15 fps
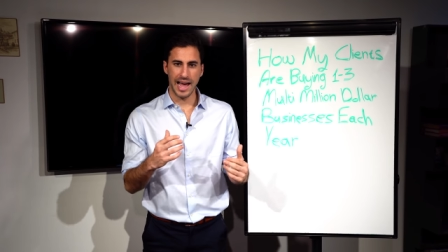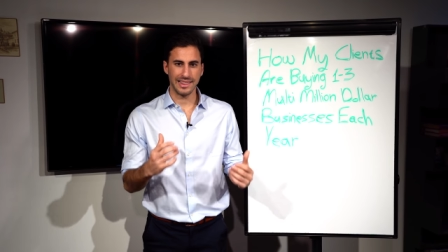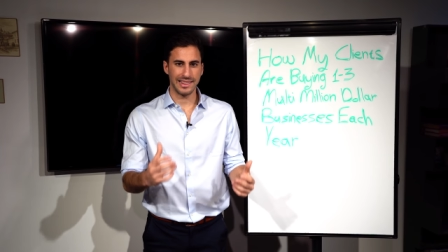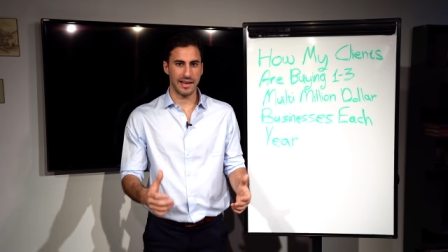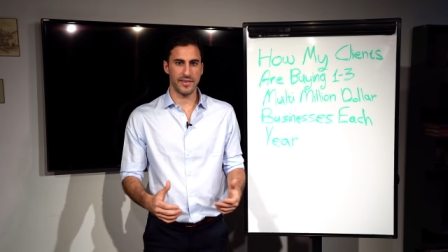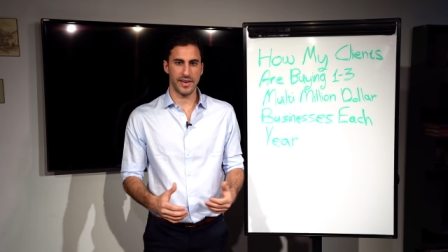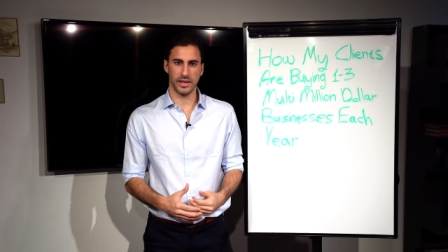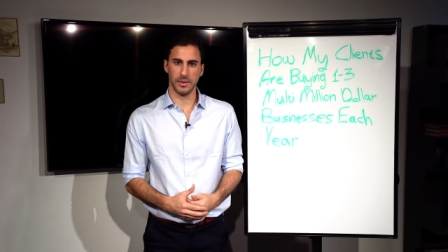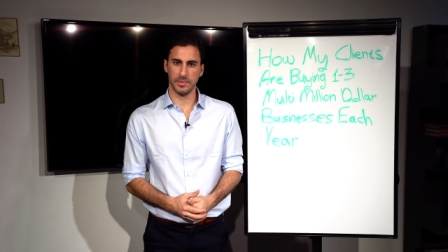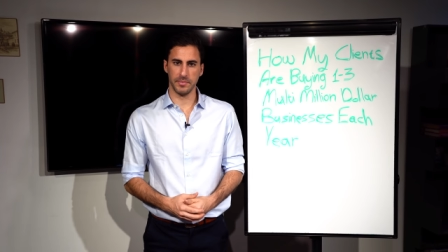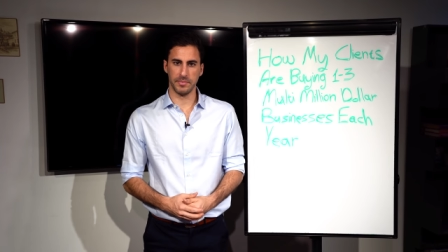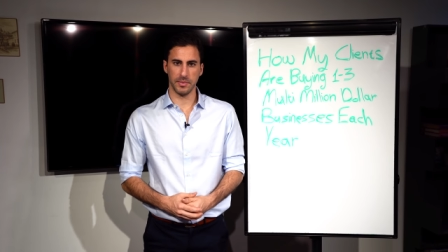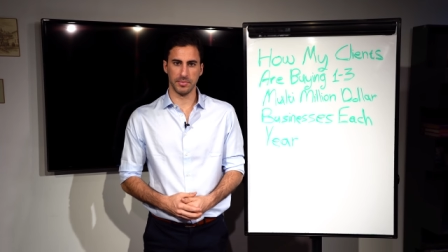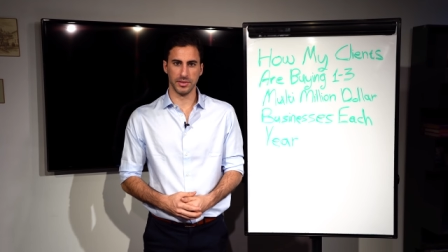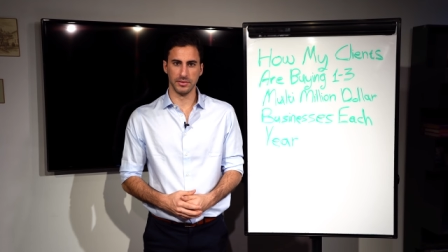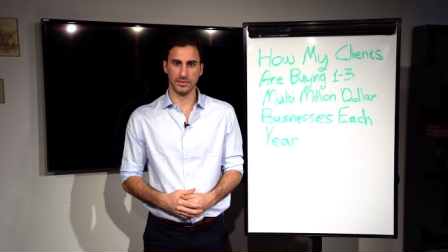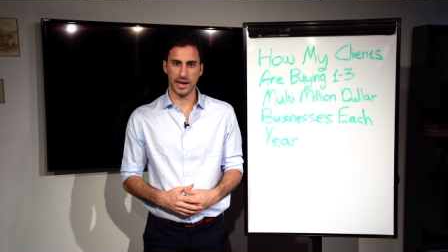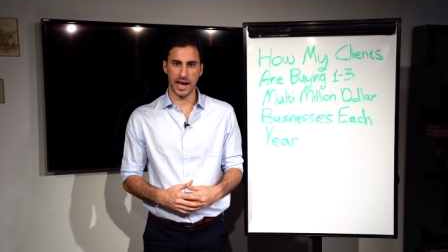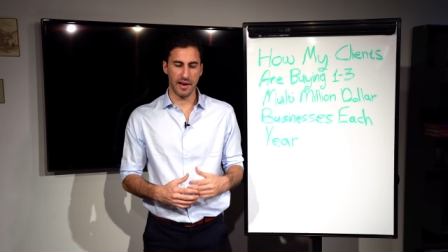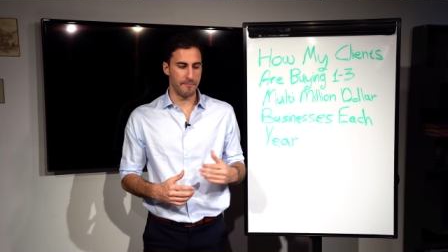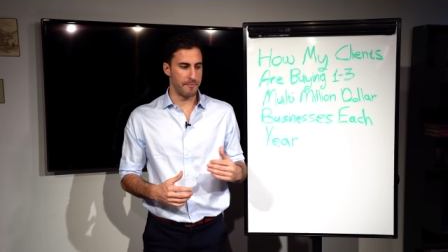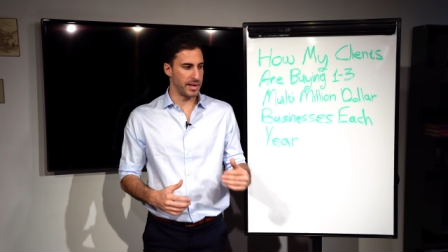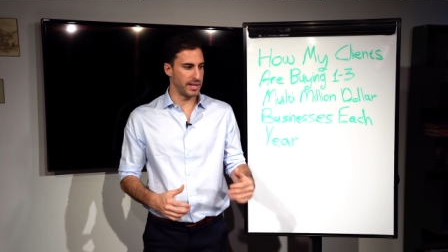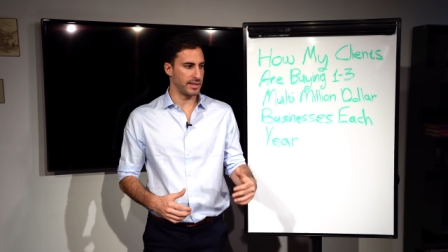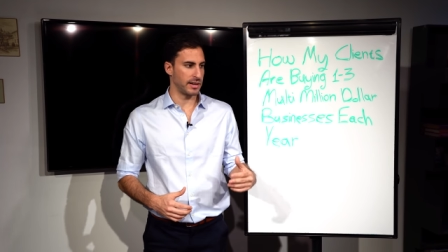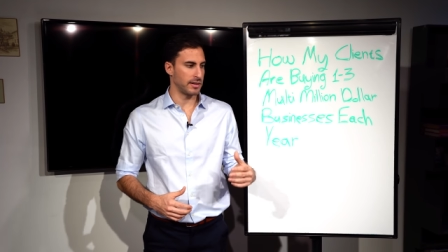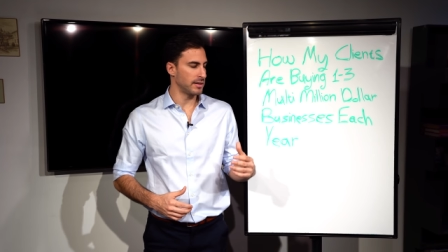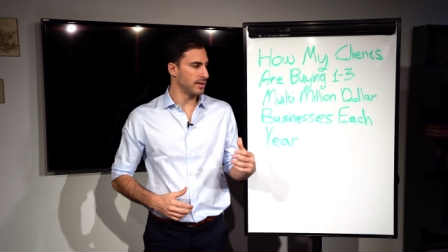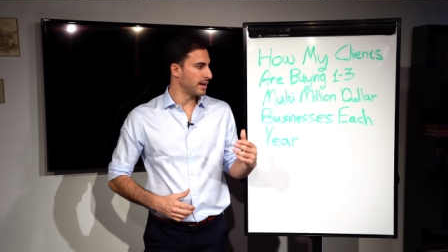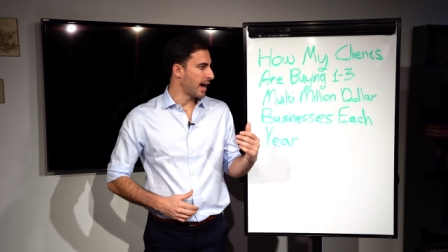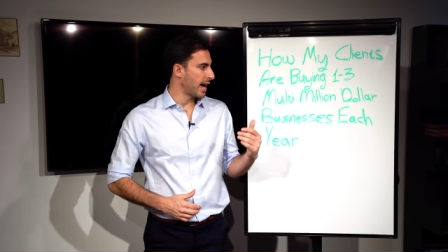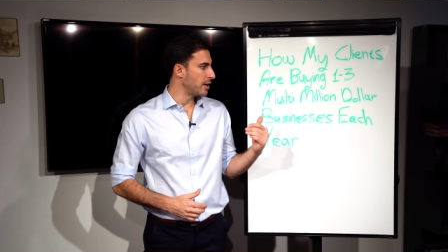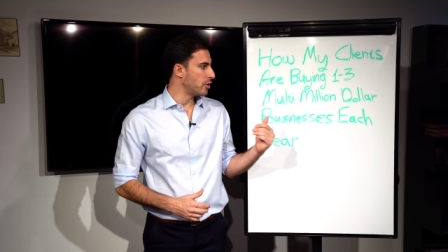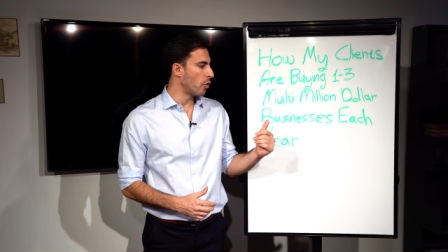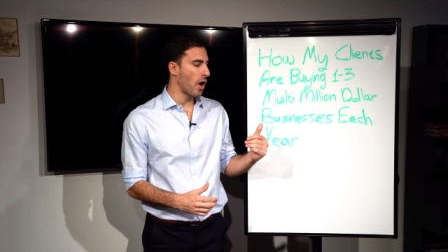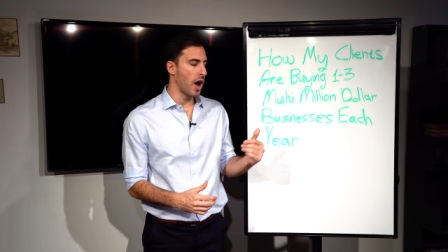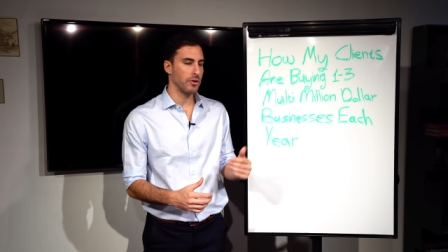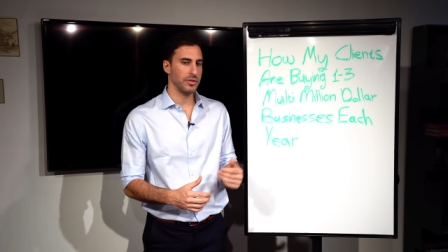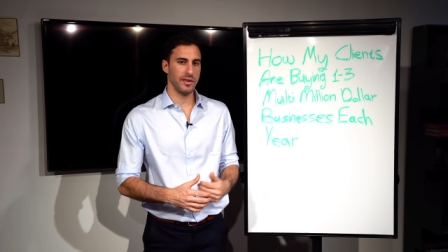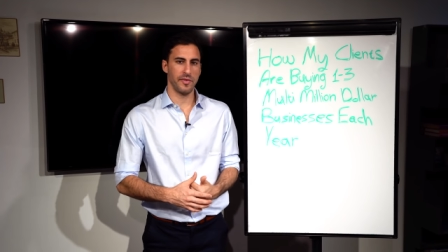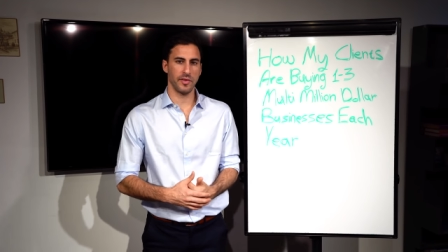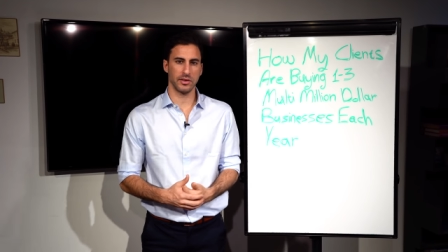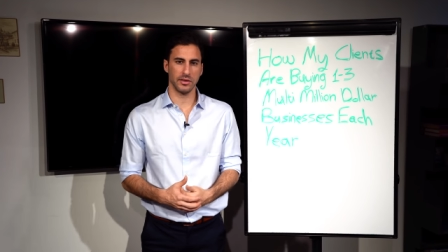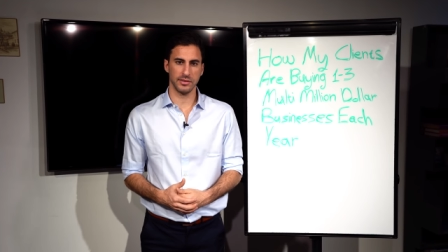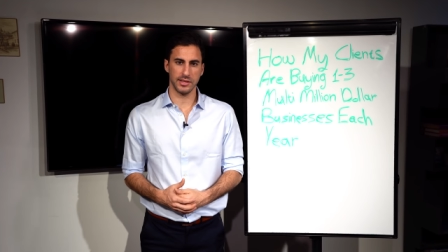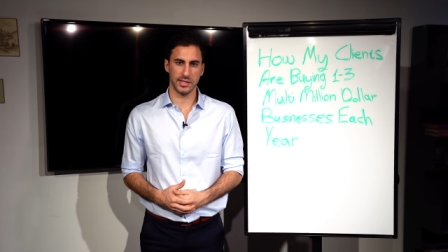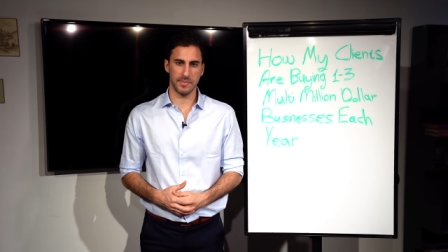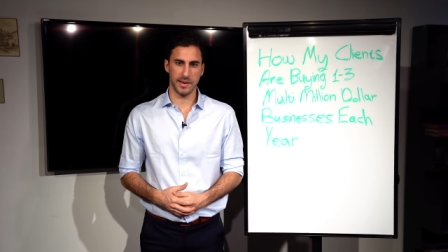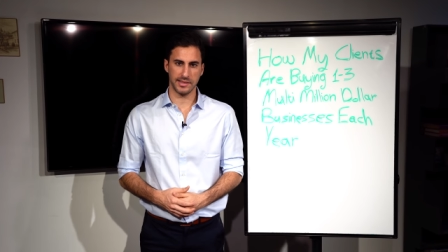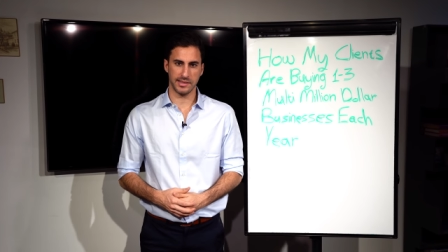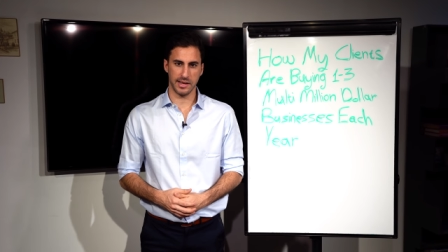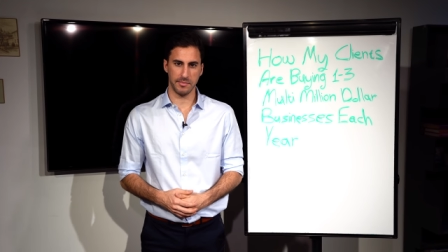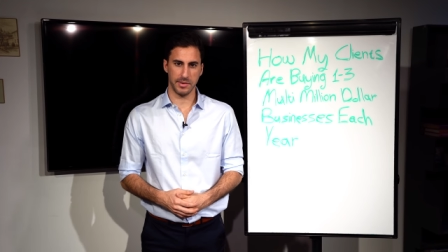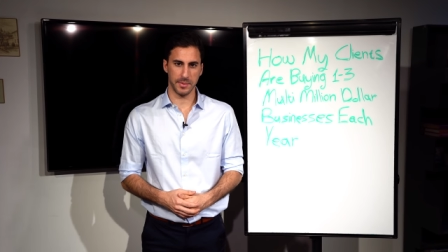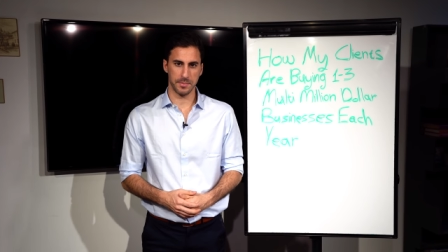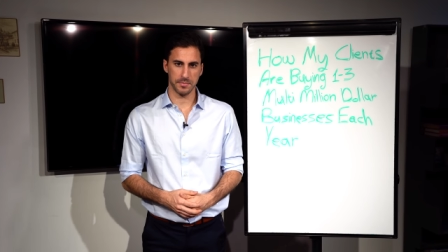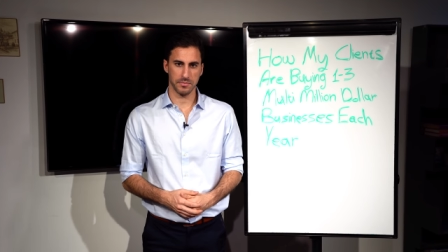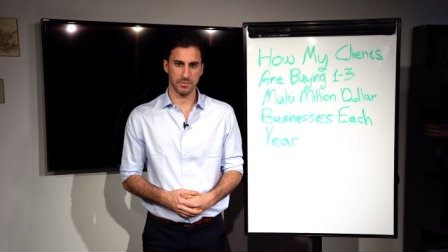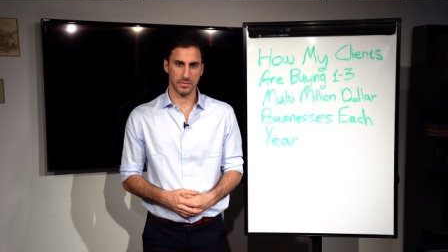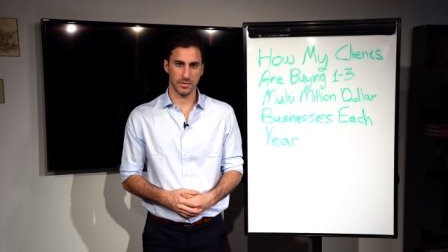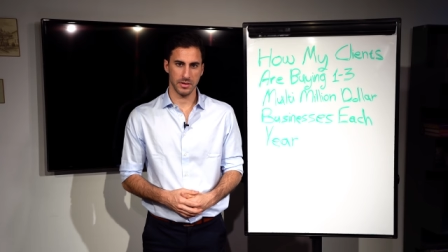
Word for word: I love helping people. I've been there. I know how difficult this space can be.